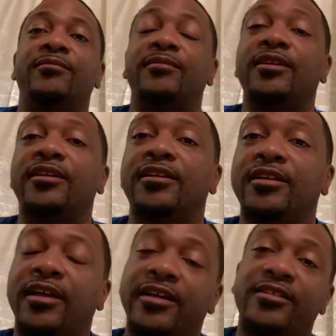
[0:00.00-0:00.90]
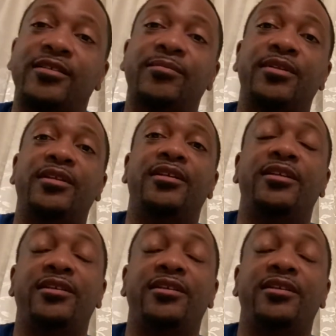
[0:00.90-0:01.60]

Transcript: Man, I used to play